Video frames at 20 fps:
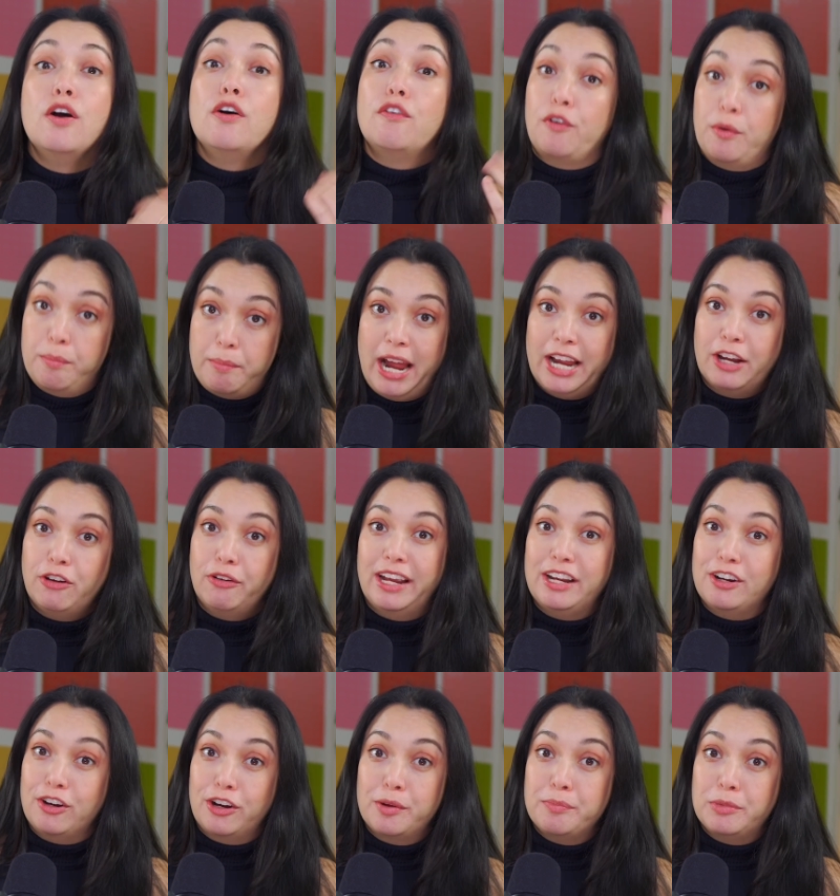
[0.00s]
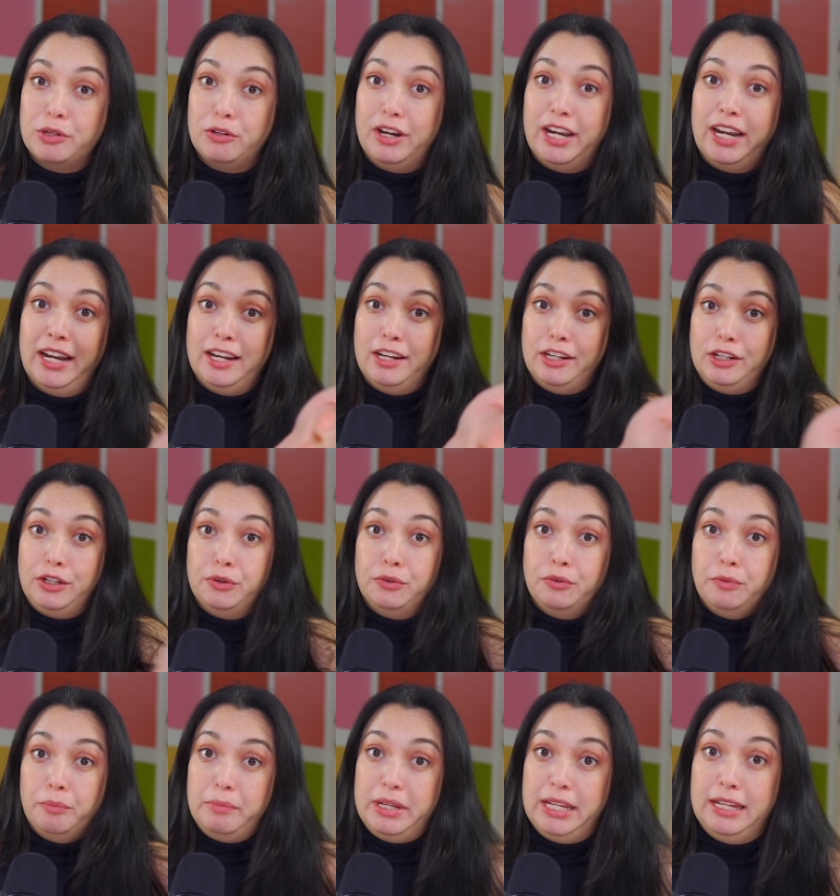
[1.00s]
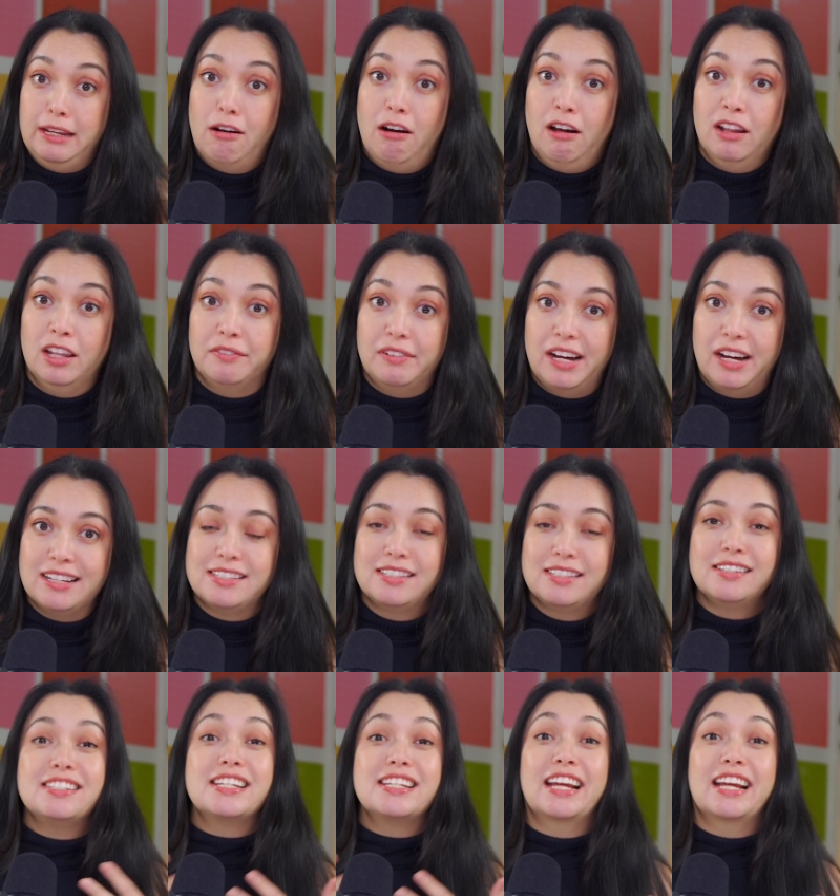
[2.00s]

for my creator community, you, me, all of us, to